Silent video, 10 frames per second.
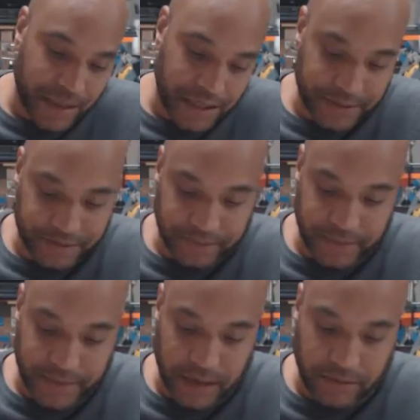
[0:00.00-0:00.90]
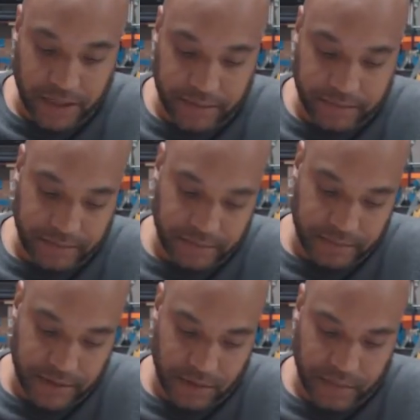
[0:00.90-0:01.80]
But all right,
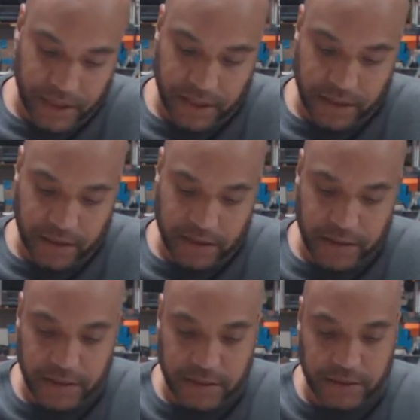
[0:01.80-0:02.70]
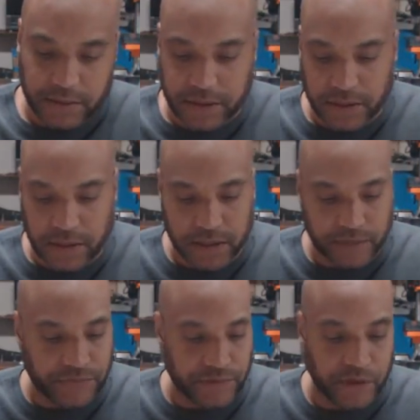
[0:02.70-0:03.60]
no big deal. It's
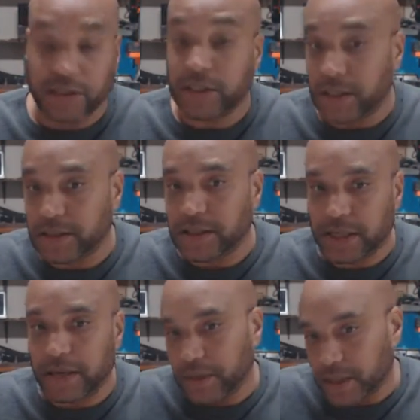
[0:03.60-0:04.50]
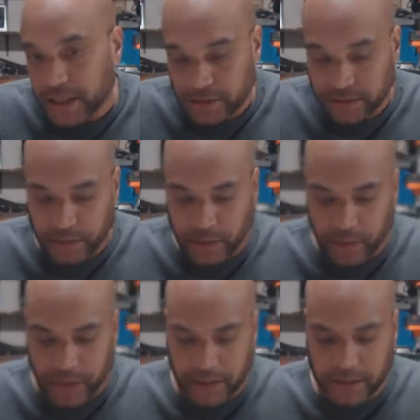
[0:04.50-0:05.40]
as long as it does the job, right? That's what
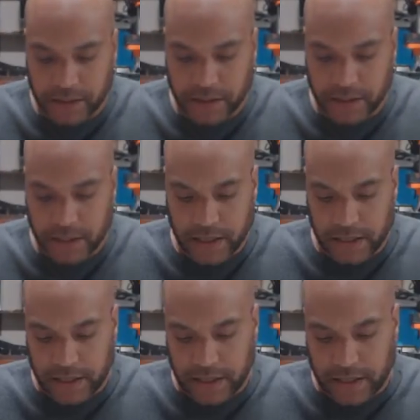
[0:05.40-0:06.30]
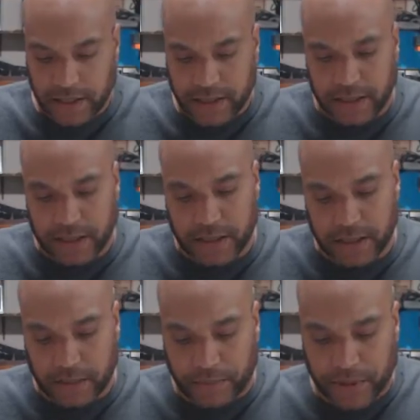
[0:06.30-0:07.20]
really matters.
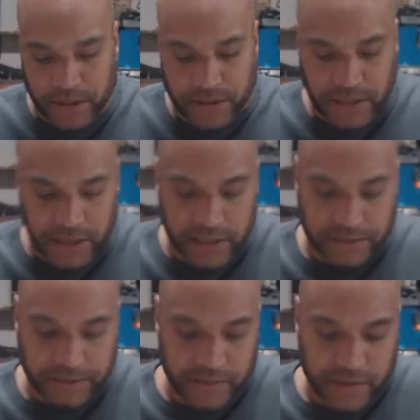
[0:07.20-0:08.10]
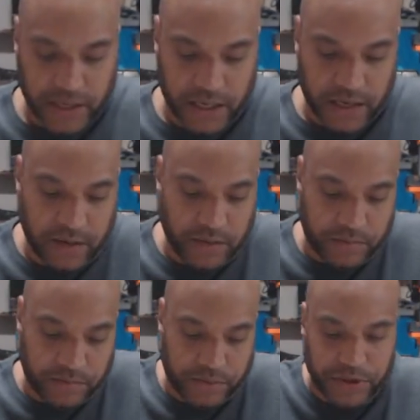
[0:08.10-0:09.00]
It appears that
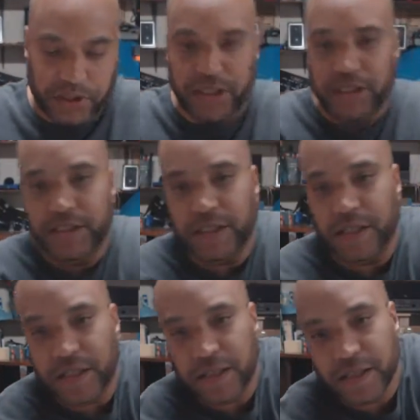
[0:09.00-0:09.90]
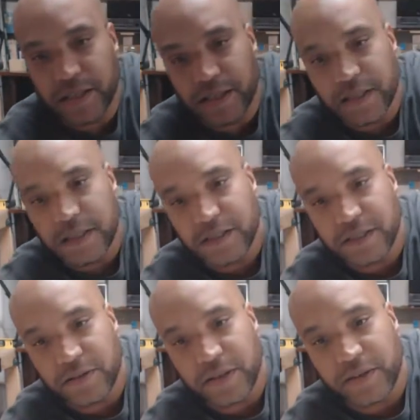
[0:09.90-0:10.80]
you push these
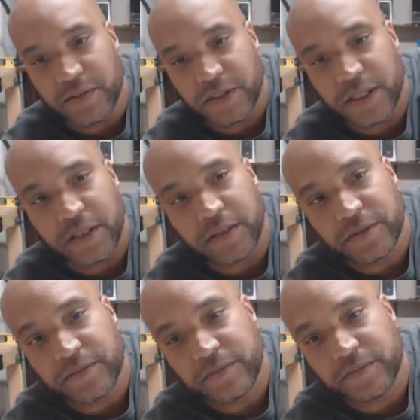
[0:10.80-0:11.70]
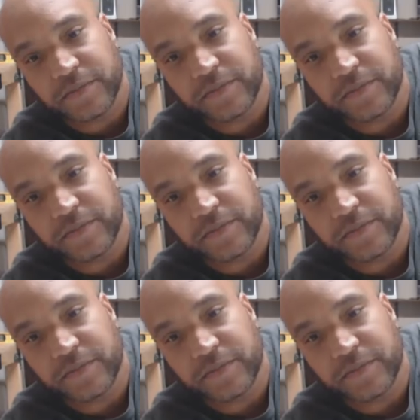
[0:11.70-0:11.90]
little levers here.